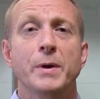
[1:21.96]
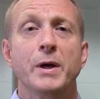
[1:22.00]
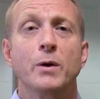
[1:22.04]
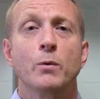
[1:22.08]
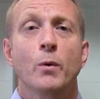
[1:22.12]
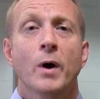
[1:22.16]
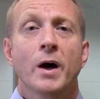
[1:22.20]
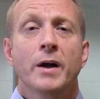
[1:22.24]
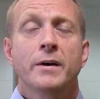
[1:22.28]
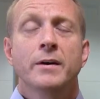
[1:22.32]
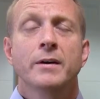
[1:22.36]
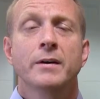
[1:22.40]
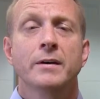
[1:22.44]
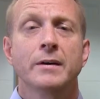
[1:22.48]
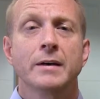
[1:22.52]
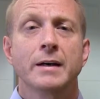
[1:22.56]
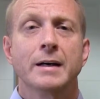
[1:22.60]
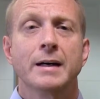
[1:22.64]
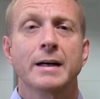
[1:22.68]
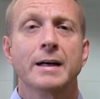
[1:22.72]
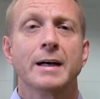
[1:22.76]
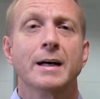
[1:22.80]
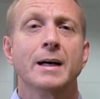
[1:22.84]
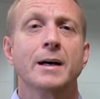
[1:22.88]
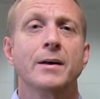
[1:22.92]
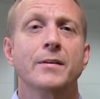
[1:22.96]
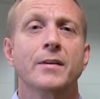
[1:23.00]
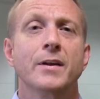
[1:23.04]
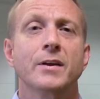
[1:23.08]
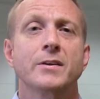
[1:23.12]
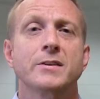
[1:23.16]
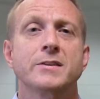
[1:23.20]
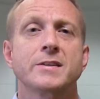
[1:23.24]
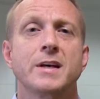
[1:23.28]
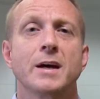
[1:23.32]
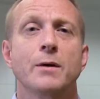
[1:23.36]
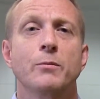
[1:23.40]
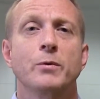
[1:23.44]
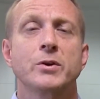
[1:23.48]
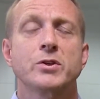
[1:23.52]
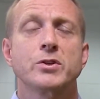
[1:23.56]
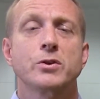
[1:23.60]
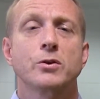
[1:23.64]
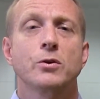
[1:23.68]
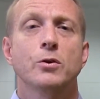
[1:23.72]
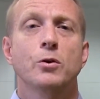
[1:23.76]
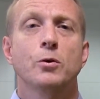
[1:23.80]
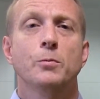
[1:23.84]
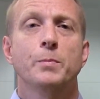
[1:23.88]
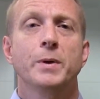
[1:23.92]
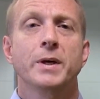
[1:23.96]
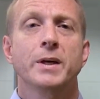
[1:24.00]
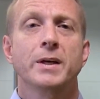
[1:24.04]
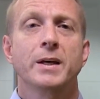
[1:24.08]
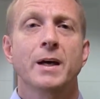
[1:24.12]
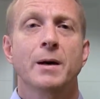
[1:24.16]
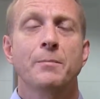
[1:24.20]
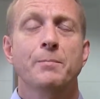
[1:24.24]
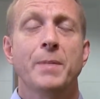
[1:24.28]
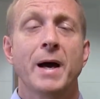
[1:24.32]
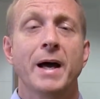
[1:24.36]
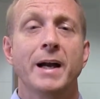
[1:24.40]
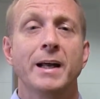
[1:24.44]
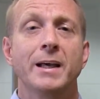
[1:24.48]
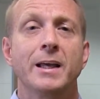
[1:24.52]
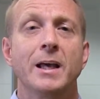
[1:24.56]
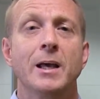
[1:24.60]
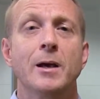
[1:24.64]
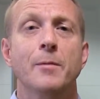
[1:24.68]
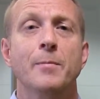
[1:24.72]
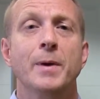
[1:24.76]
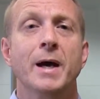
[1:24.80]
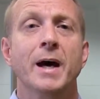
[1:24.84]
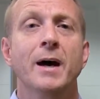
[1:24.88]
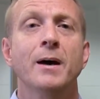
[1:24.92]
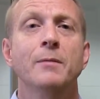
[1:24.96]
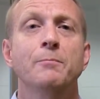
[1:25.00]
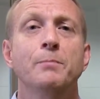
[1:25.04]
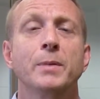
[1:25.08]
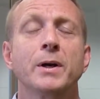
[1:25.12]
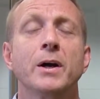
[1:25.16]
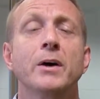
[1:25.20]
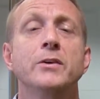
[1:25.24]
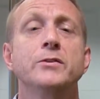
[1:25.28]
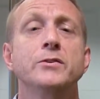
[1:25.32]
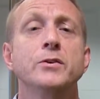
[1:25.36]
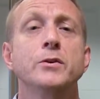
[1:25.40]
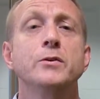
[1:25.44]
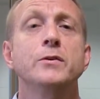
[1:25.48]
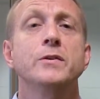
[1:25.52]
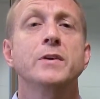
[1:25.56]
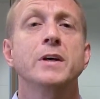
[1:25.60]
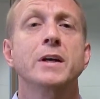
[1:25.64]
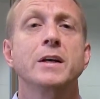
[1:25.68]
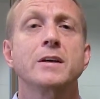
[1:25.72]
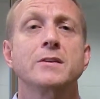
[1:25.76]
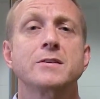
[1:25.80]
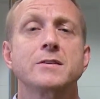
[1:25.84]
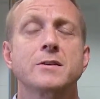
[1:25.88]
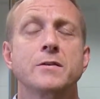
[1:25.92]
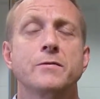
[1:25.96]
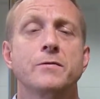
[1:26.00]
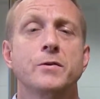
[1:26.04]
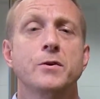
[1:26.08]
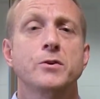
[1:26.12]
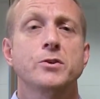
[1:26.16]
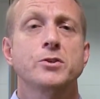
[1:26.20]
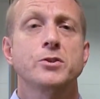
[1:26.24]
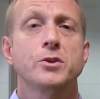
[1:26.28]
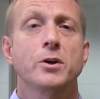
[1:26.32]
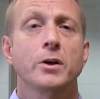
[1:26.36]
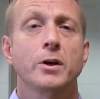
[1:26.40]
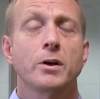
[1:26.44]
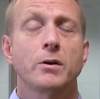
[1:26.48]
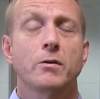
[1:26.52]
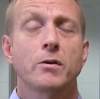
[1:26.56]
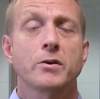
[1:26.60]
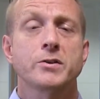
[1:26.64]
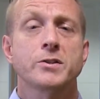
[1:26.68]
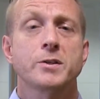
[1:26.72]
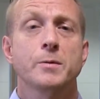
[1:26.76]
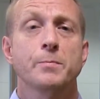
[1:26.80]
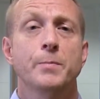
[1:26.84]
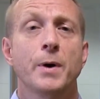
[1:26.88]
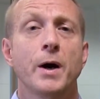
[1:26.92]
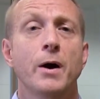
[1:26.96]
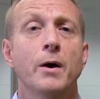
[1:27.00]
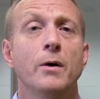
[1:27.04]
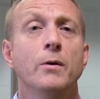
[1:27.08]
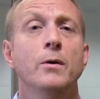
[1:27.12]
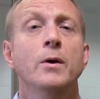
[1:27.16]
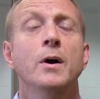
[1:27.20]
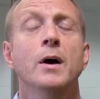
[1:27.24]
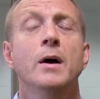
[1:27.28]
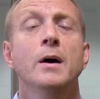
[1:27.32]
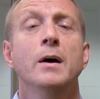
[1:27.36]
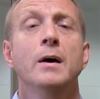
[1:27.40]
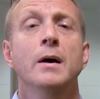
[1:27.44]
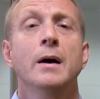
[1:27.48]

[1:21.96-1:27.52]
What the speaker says: big one that we should all be panicking about, but I do think it's the first shot across the bow